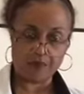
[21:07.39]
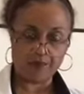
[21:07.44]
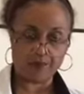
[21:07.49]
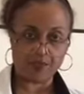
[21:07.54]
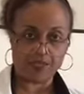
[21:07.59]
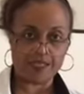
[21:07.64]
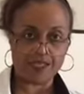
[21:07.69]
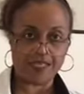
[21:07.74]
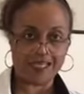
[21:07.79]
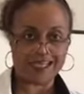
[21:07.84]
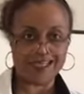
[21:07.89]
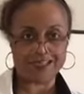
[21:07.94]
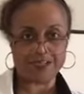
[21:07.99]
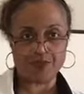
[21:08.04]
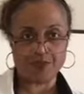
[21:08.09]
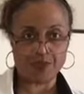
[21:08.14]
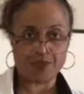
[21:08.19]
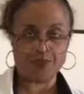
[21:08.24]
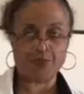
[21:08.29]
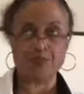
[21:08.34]

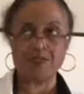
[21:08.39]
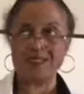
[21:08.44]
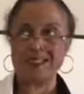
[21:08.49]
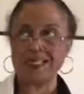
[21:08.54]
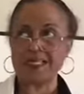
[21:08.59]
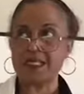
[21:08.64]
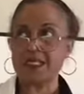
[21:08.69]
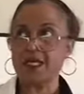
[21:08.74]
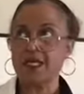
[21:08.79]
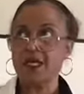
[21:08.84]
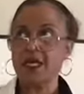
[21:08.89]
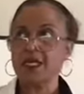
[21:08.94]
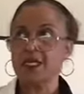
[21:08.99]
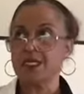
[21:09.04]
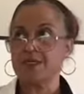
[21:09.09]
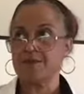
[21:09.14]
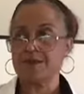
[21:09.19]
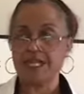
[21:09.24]
20% comes